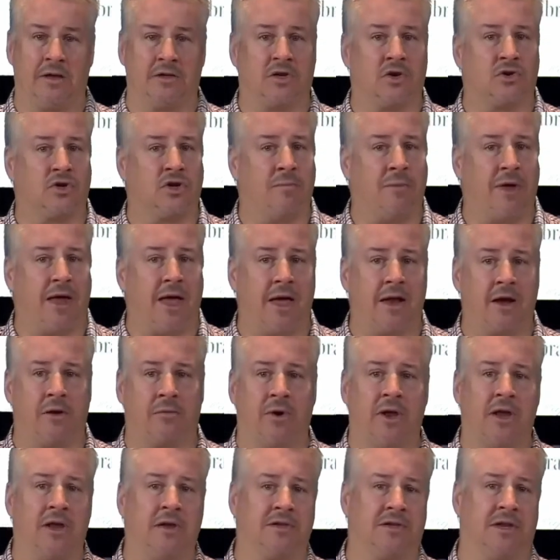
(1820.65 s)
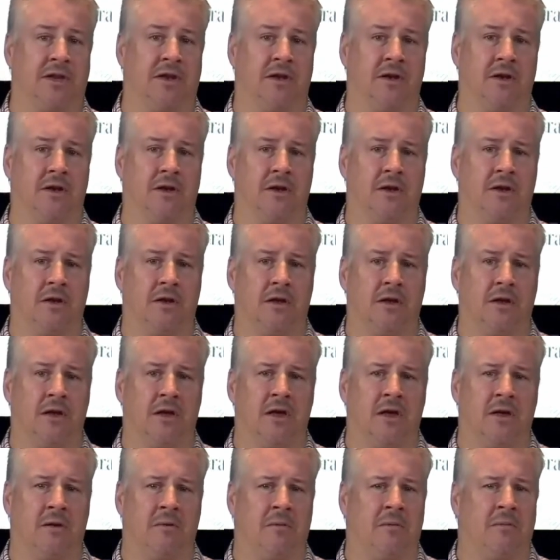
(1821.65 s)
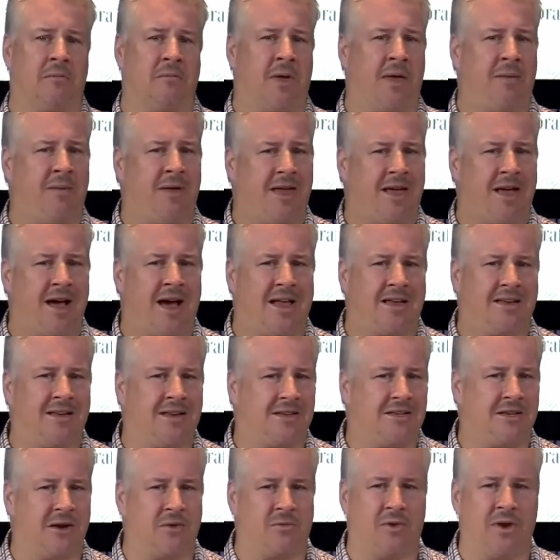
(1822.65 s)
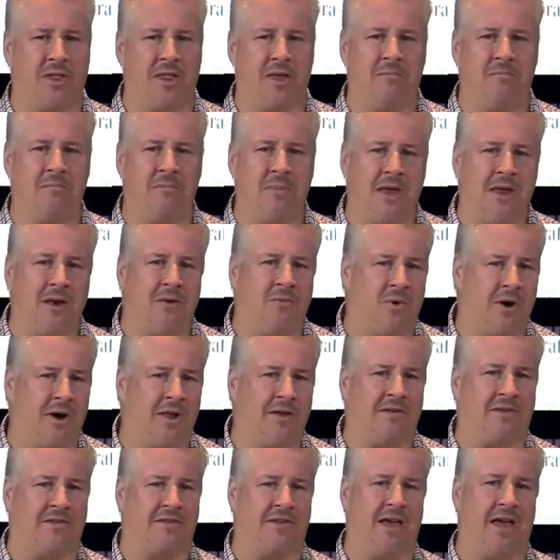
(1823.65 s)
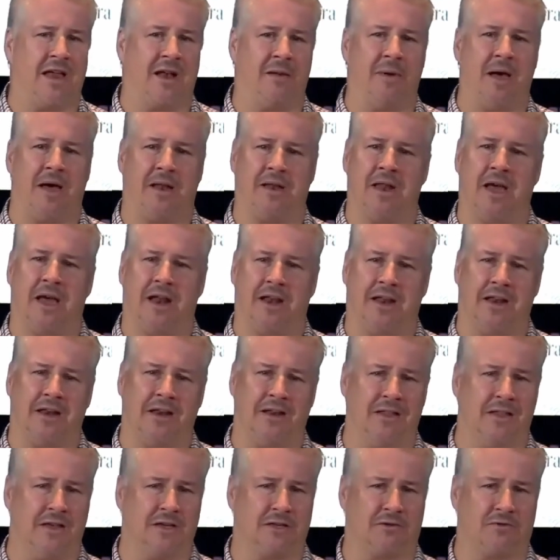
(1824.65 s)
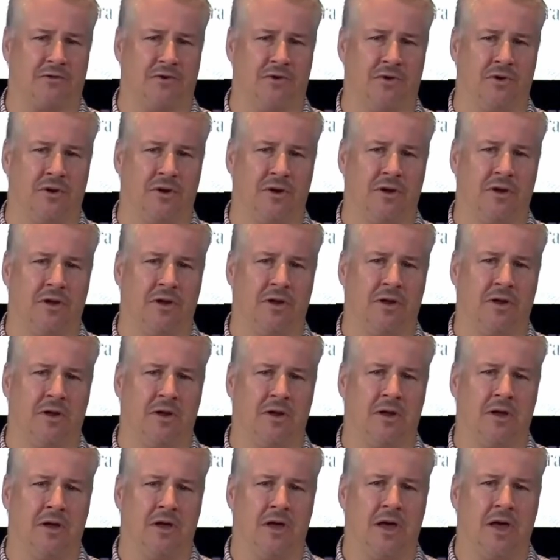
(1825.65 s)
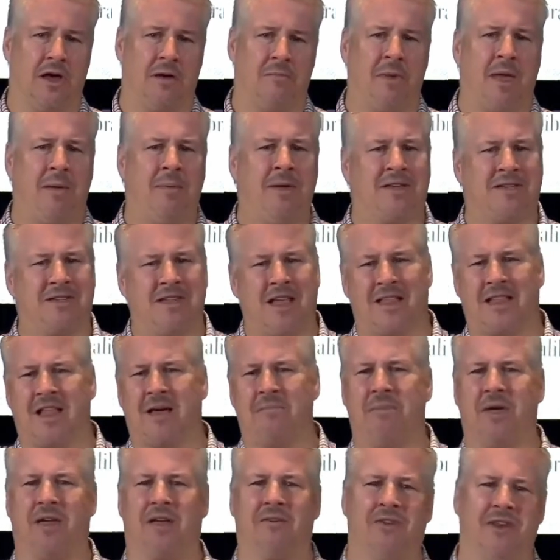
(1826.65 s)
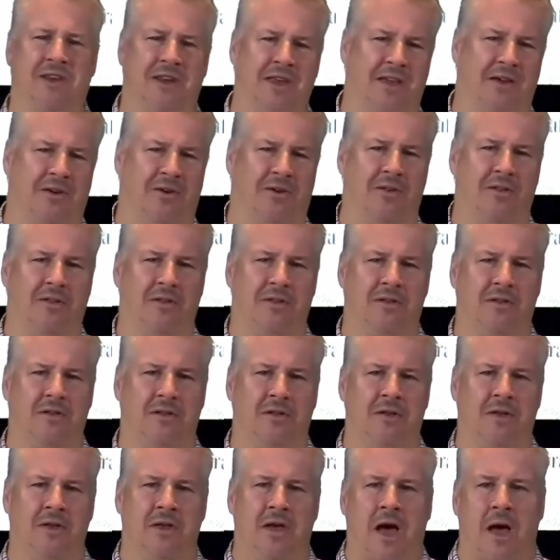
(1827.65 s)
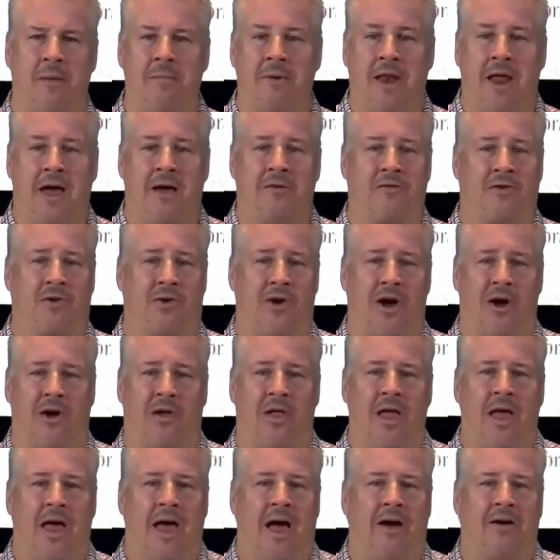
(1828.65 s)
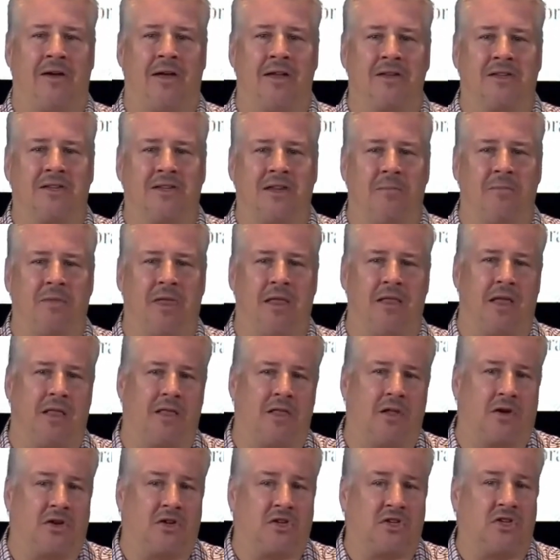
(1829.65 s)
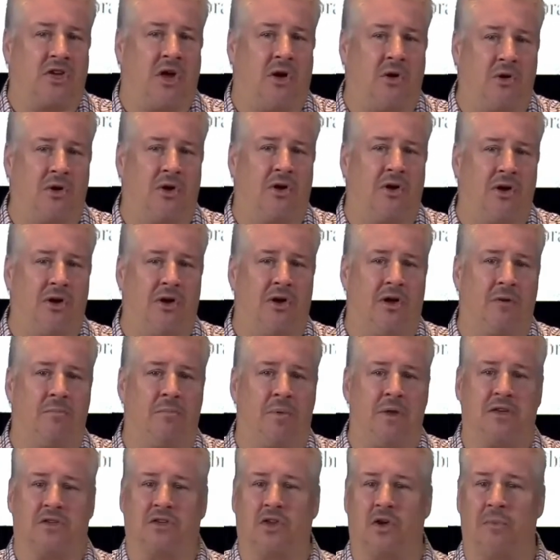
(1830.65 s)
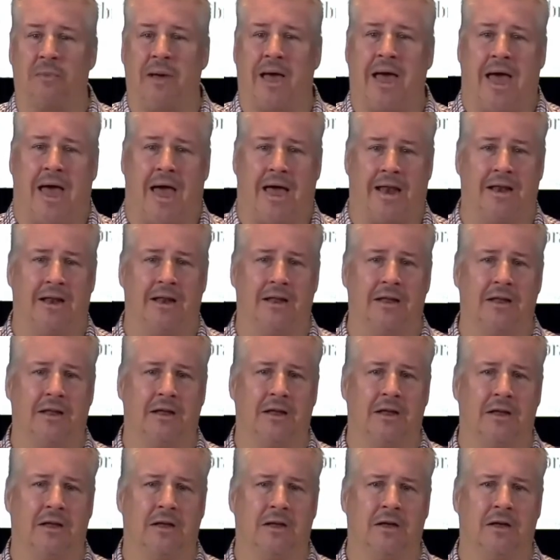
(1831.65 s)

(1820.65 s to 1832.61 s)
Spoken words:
And so she began to reason. Maybe God doesn't really mean what he said about not eating this fruit. Maybe it's not that big of a deal. I mean, after all, how can something that looks so good be so bad?